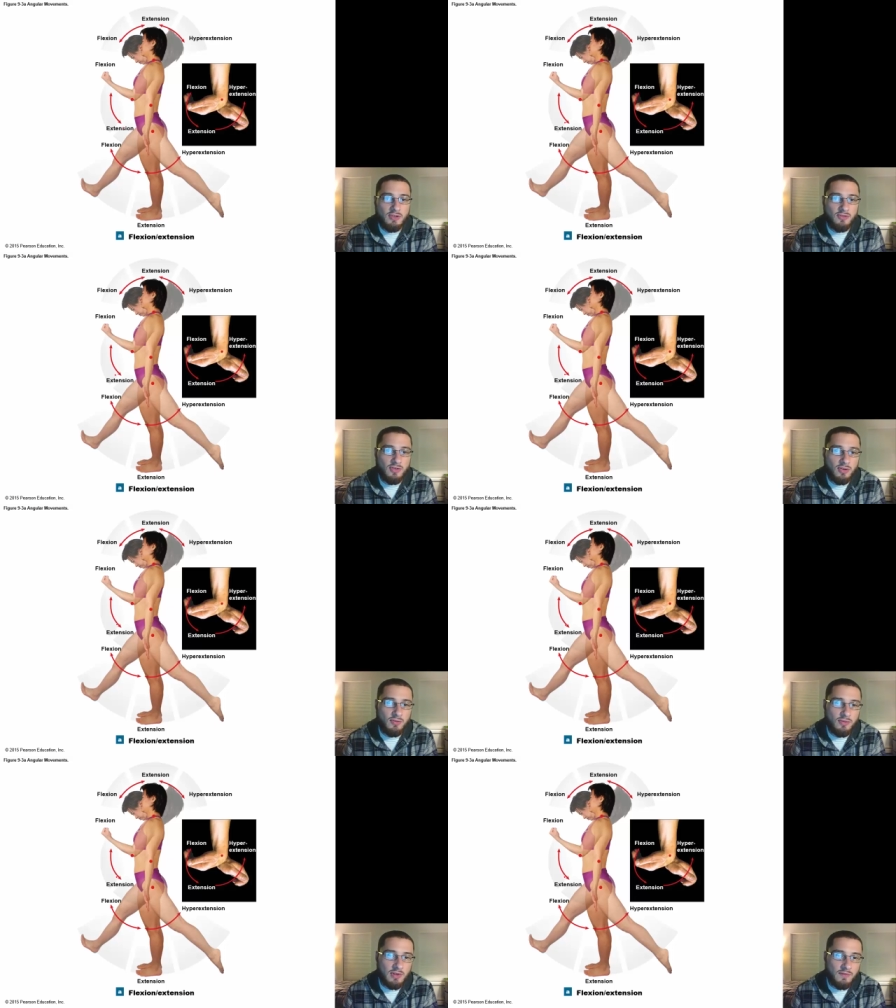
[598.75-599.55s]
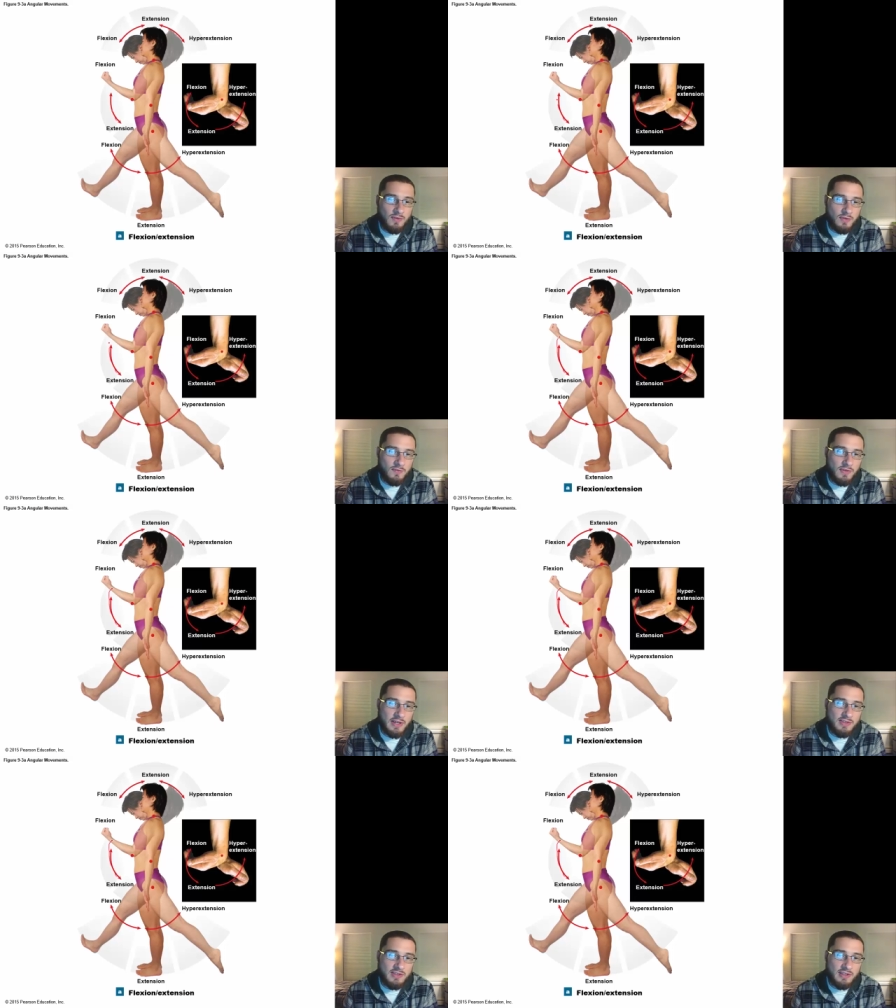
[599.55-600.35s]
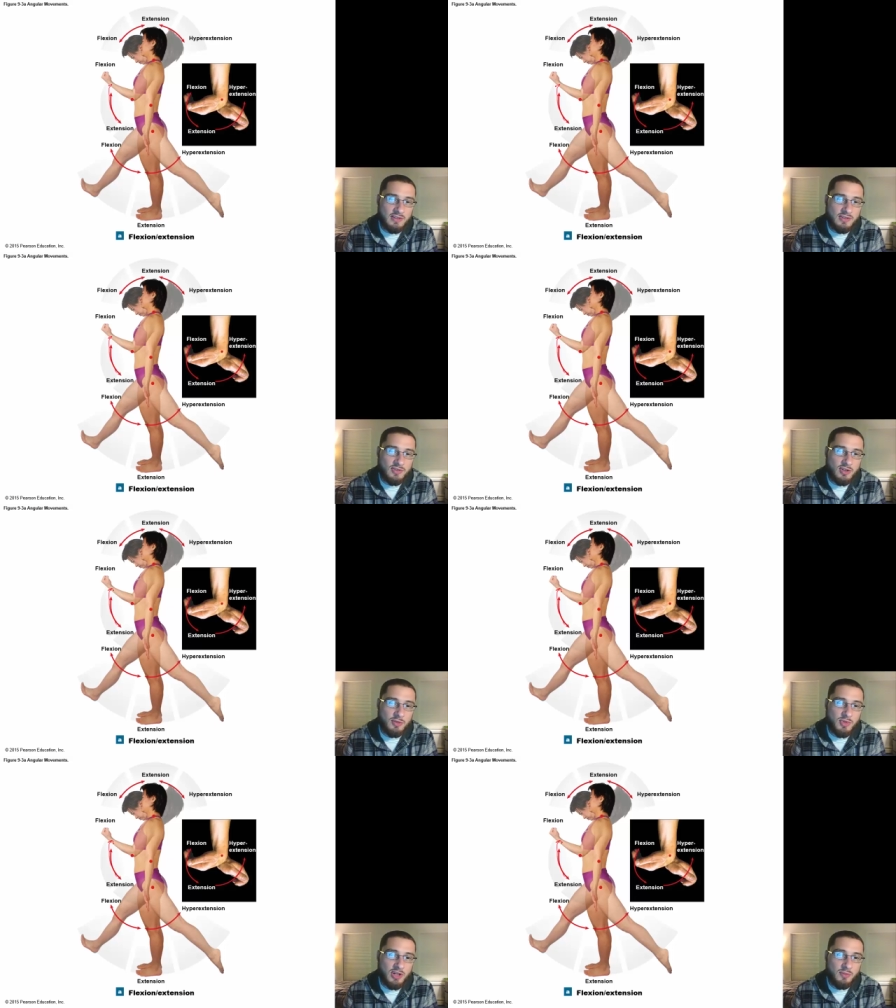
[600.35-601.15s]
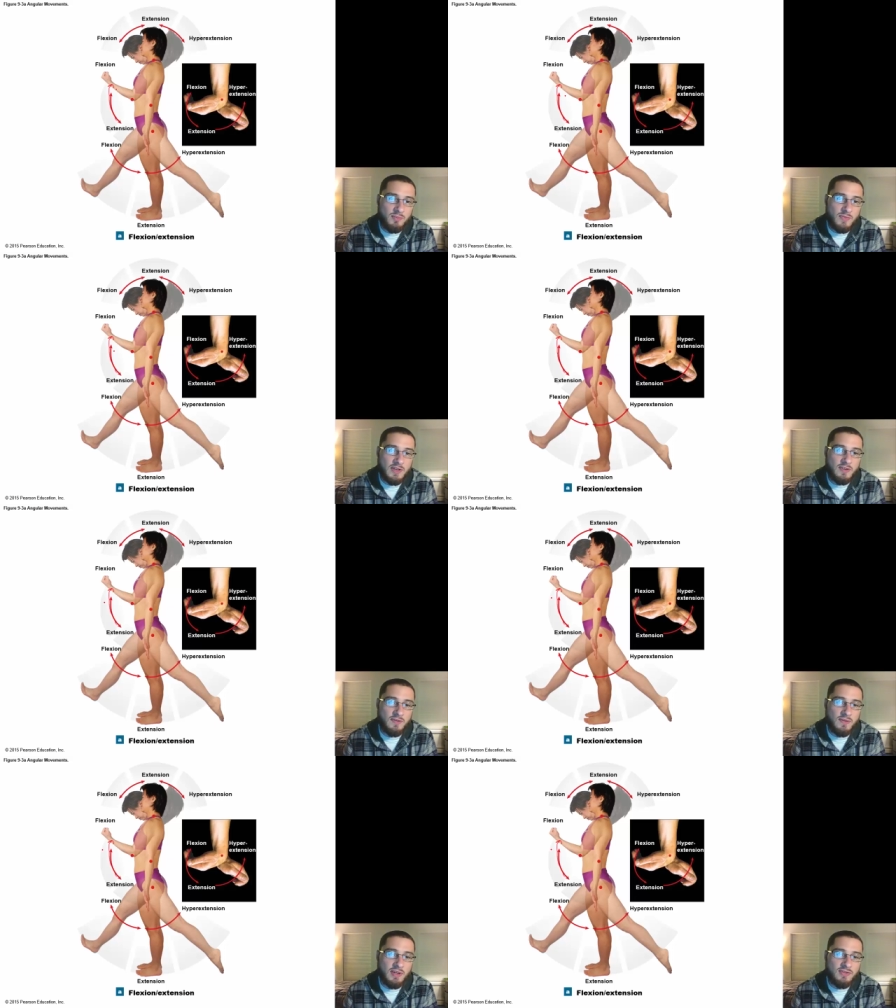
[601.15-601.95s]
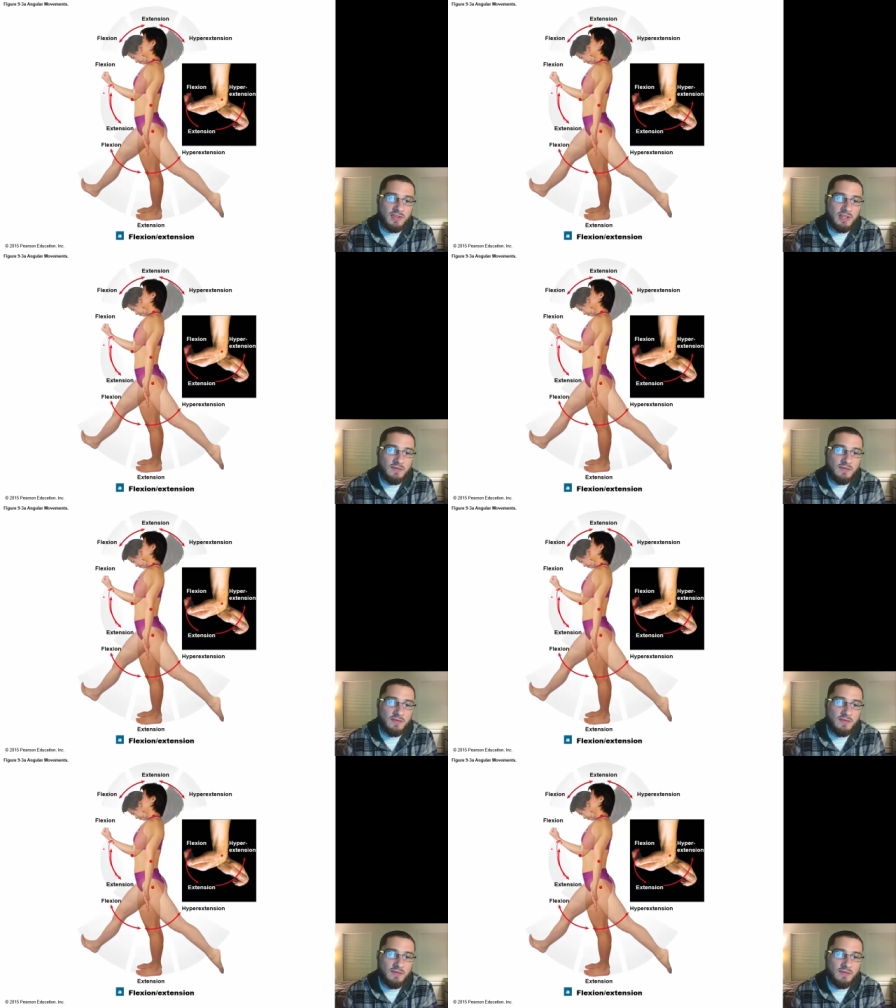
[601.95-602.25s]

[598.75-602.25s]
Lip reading: So if you're flexing this arm up, that's flexing.